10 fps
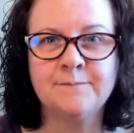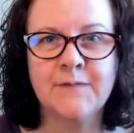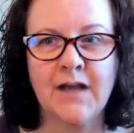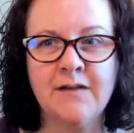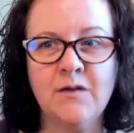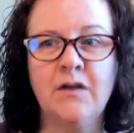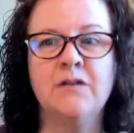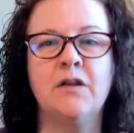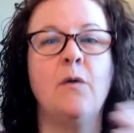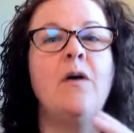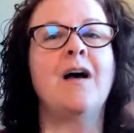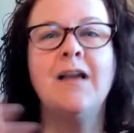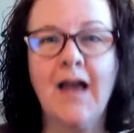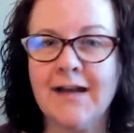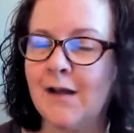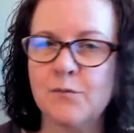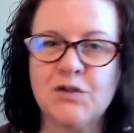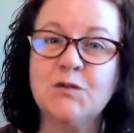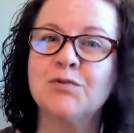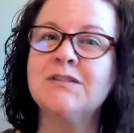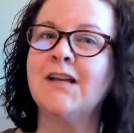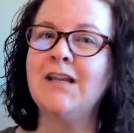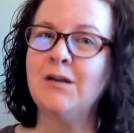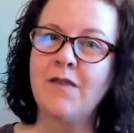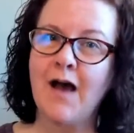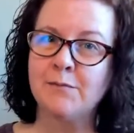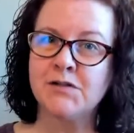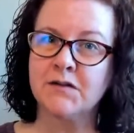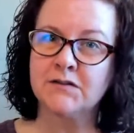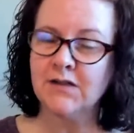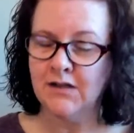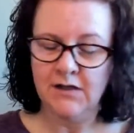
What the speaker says: Okay. So again, I'm just presenting you with options.